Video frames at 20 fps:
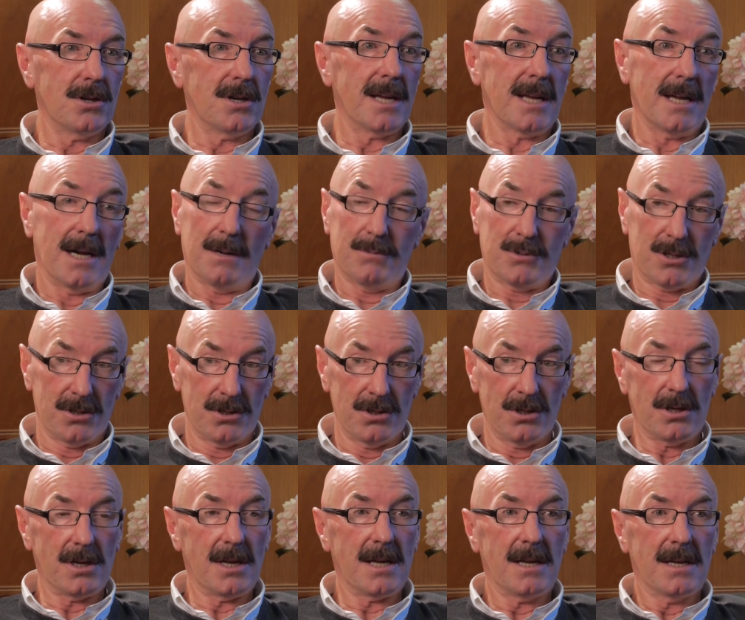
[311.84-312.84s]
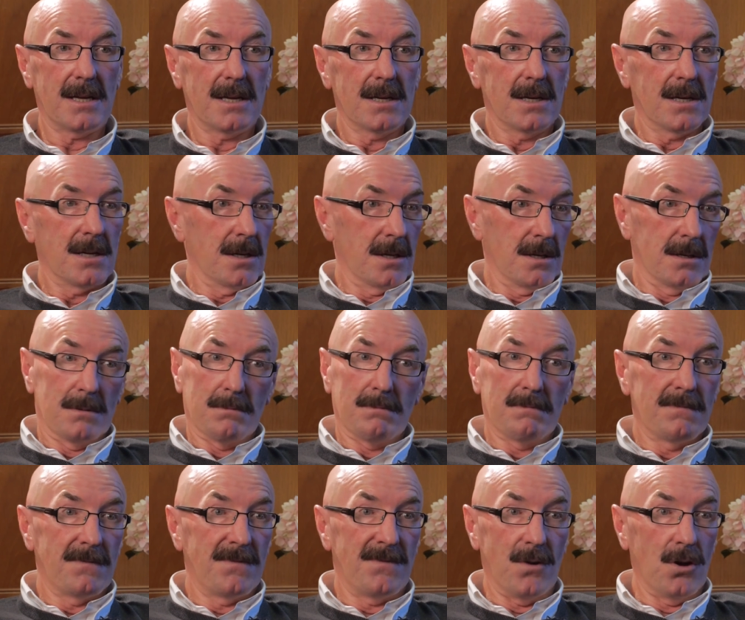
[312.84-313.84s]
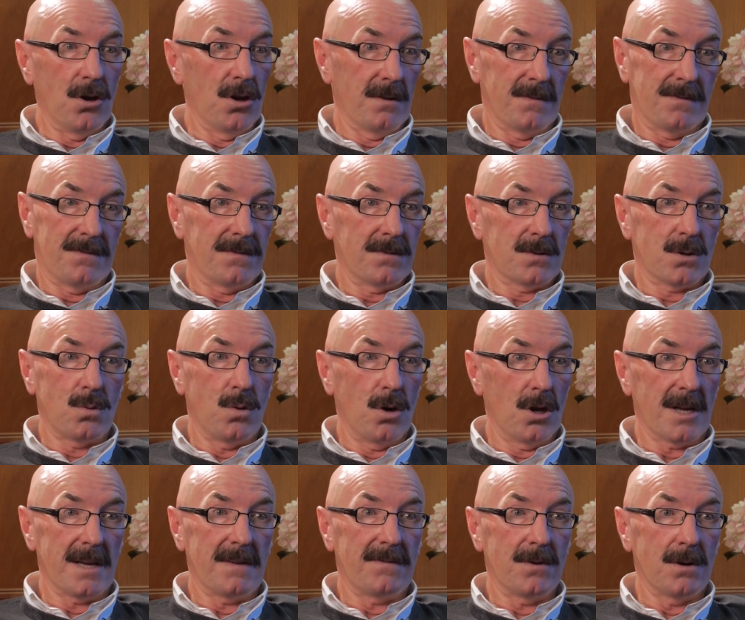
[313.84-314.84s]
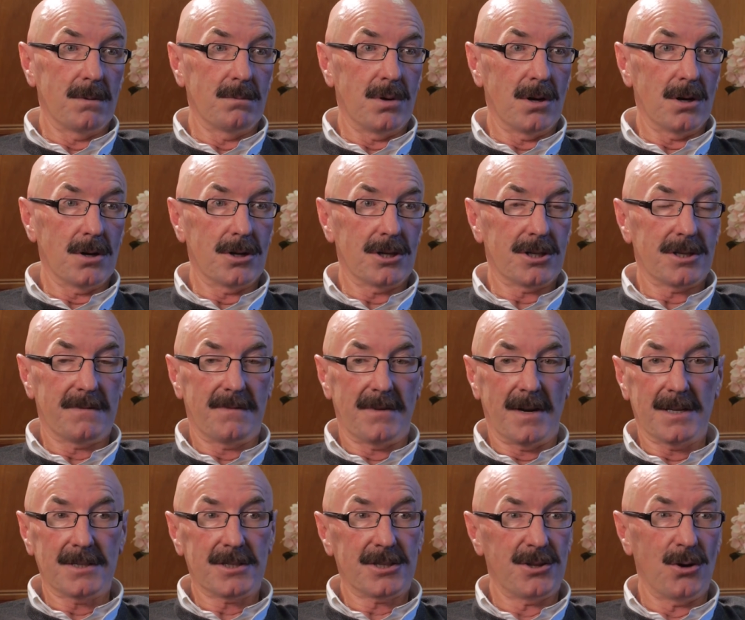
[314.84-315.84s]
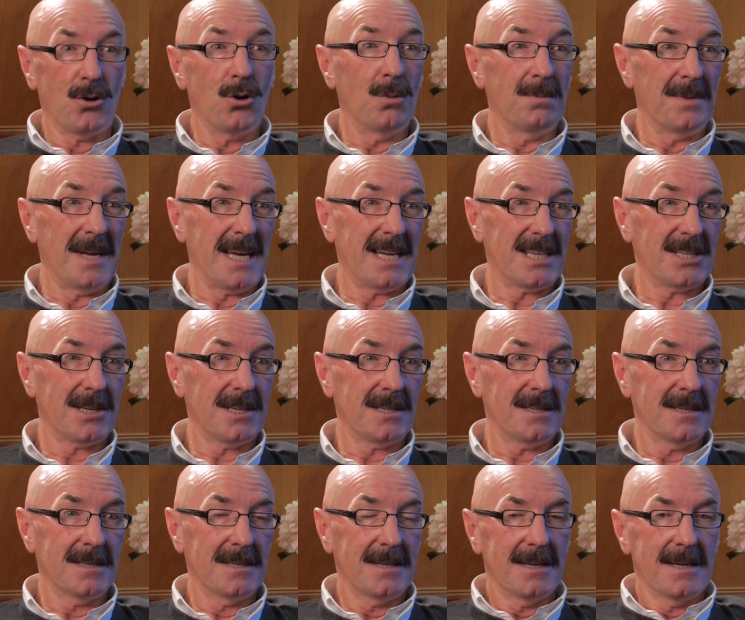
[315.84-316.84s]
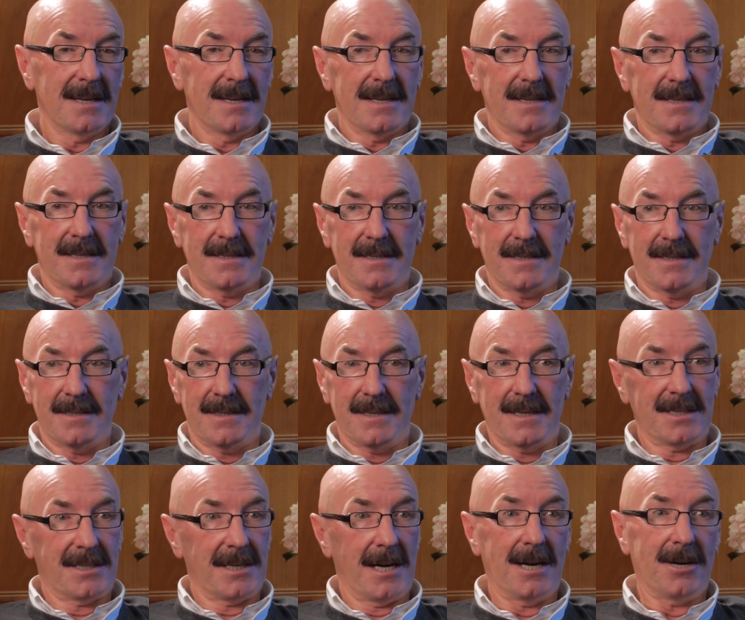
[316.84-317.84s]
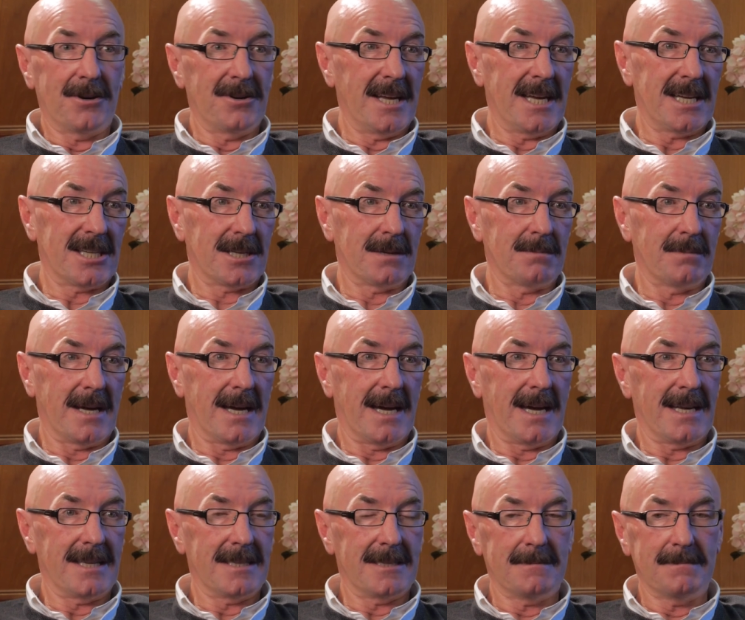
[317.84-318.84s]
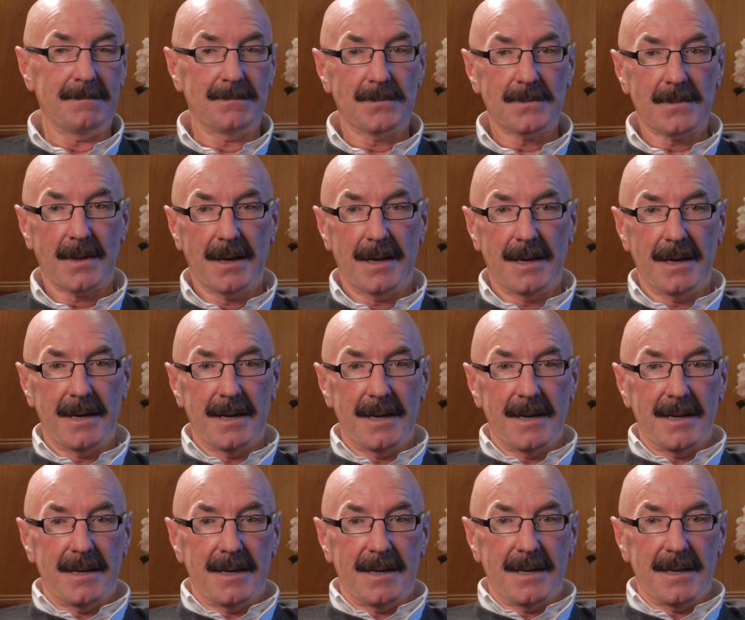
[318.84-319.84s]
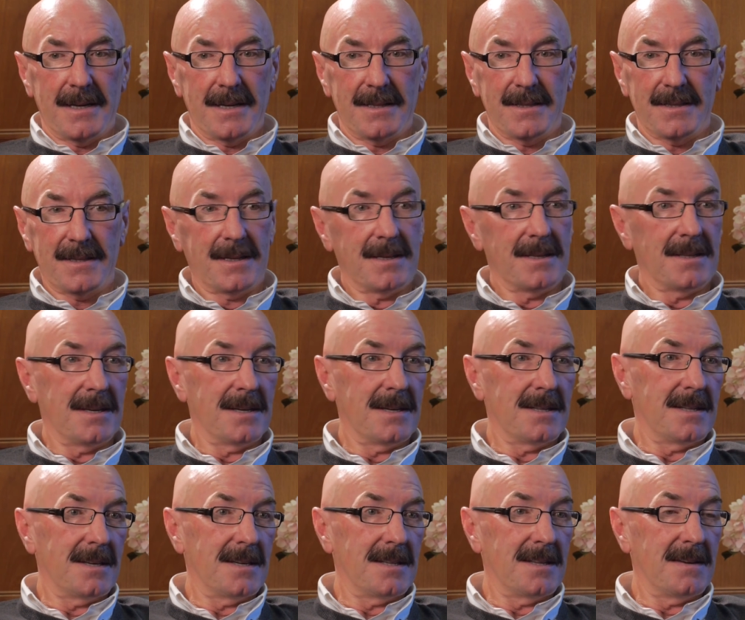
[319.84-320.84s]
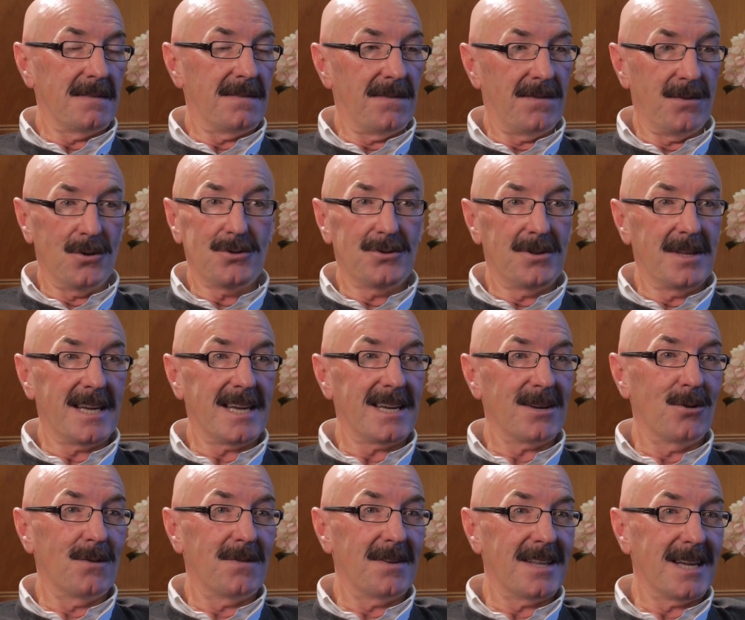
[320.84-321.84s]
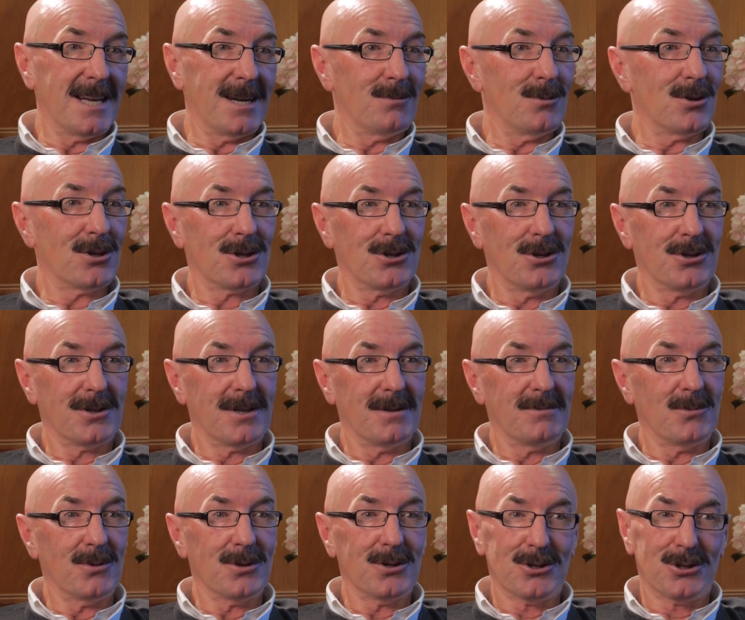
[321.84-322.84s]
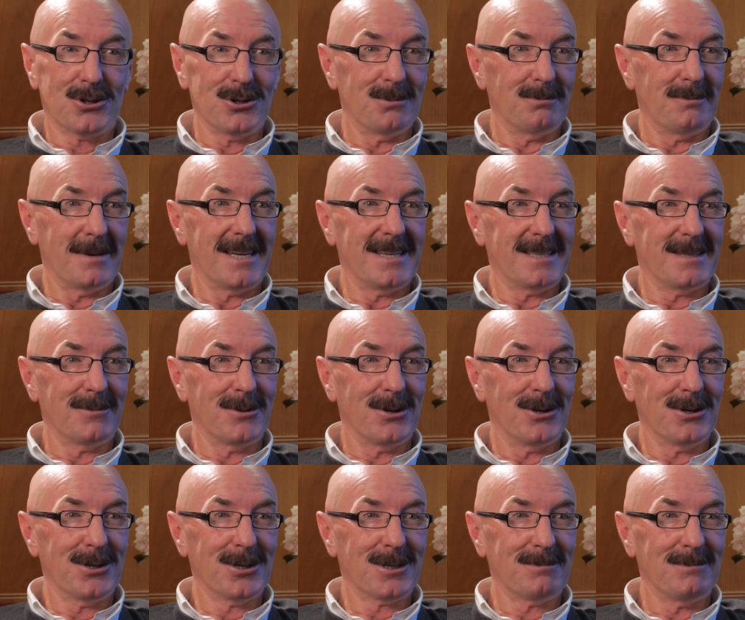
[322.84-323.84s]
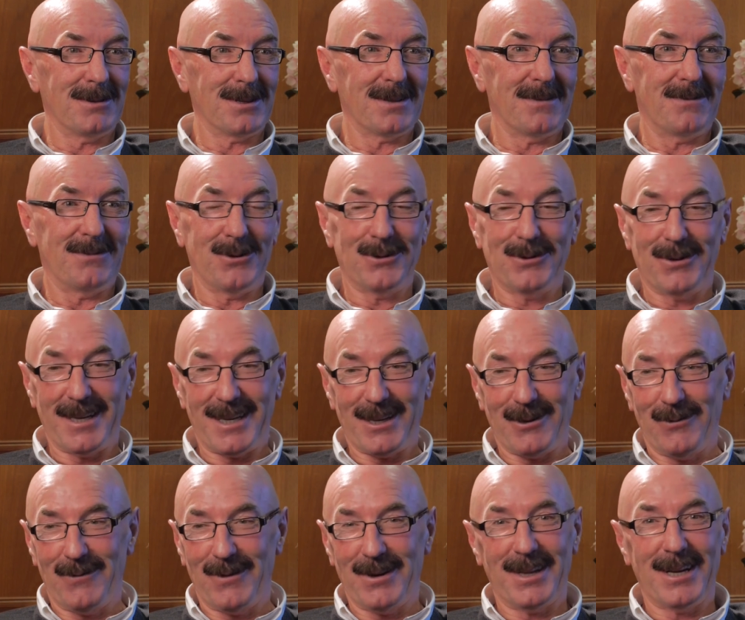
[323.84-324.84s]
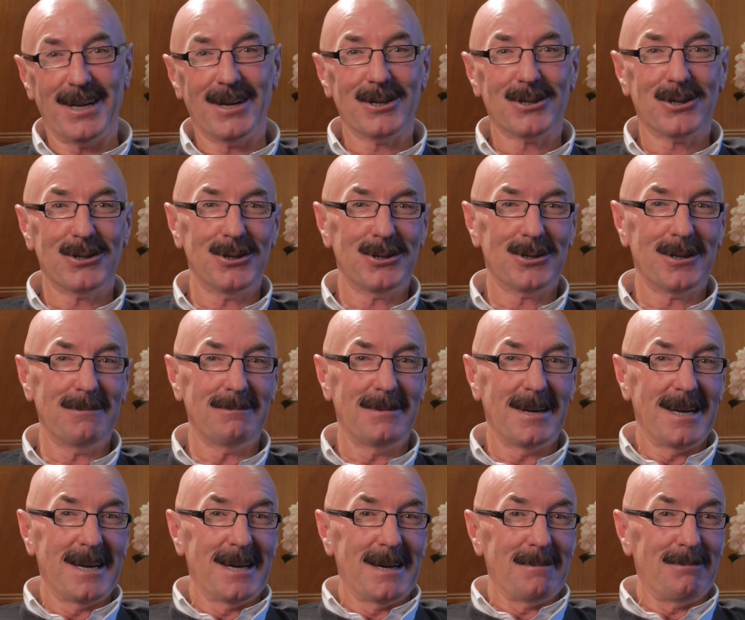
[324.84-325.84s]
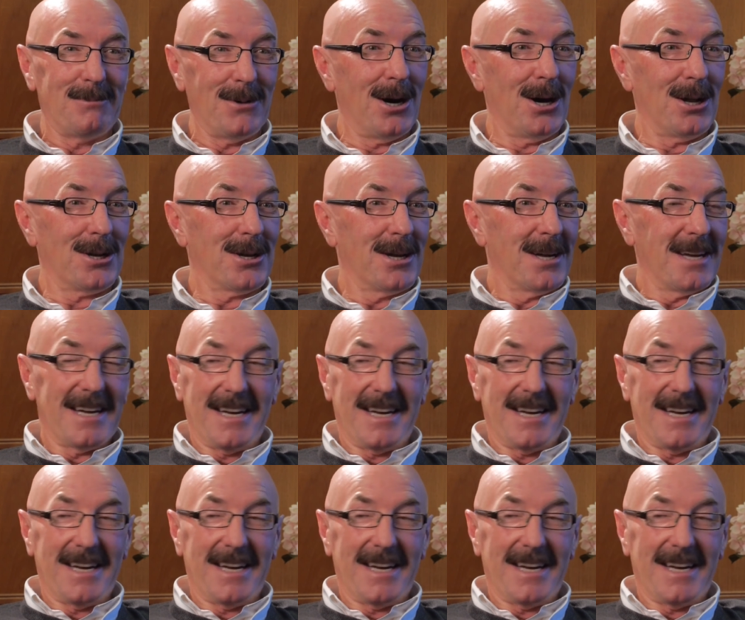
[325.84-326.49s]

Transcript: Absolutely, absolutely. Full of quality footballers, France, the home nation, the entire nation behind them. The food they eat over there will suit them. Wouldn't suit me, to be honest, but the food they eat over there will suit them. But